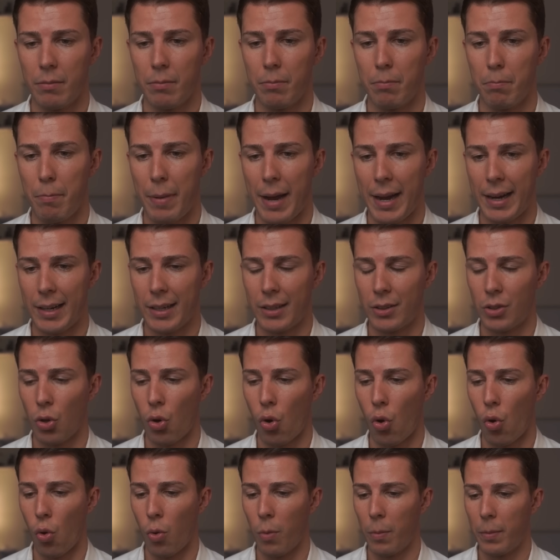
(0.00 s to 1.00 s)
back at
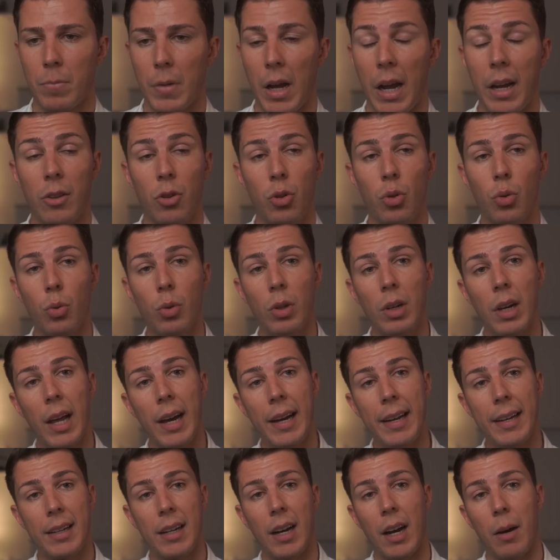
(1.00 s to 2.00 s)
home, I do
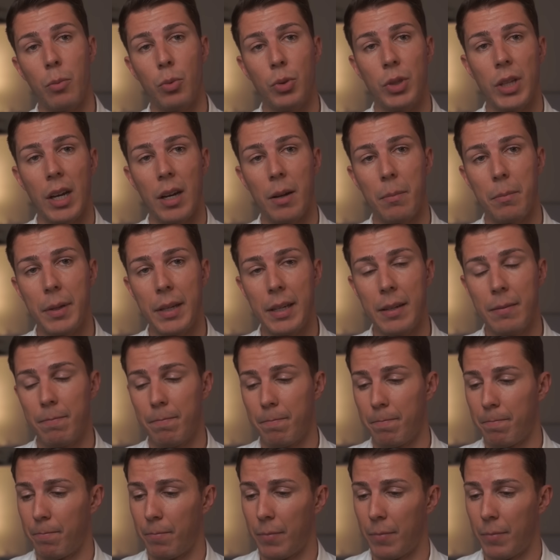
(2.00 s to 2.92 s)
like Abu Dhabi.